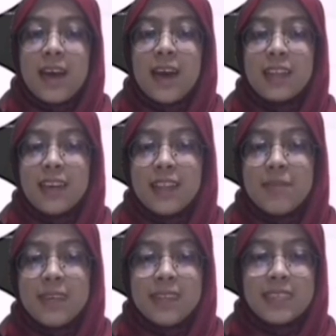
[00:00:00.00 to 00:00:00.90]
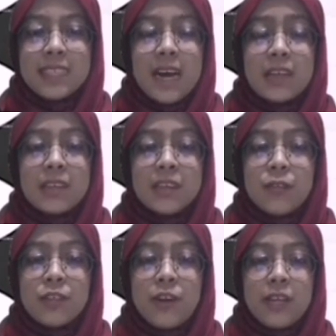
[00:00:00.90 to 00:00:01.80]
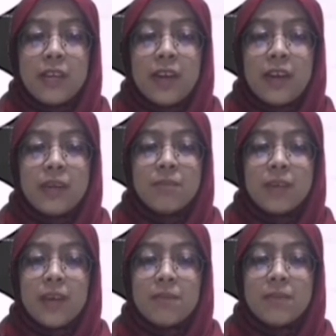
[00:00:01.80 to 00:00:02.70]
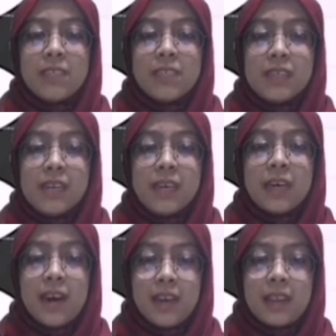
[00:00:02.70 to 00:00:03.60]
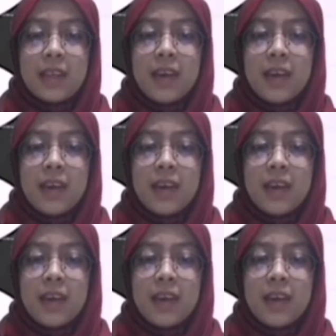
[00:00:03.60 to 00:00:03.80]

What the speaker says: Alkali metals are soft solid and can be easily cut.